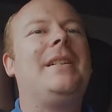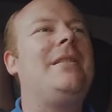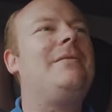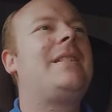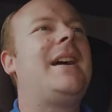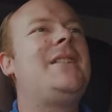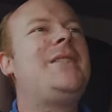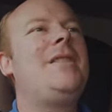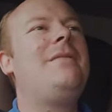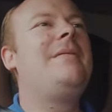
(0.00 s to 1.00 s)
I'll
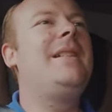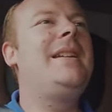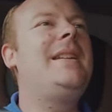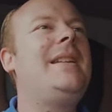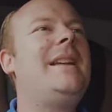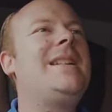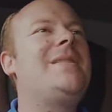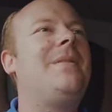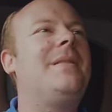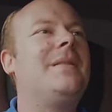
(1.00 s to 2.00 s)
catch you in the next
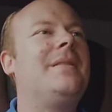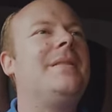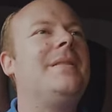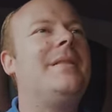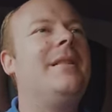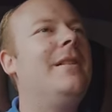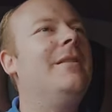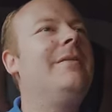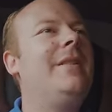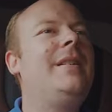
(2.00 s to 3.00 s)
one.
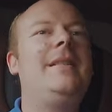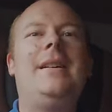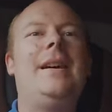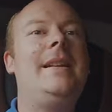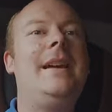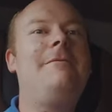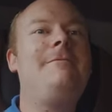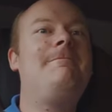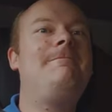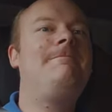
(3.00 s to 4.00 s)
Over and
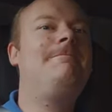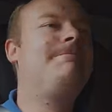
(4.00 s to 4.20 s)
out.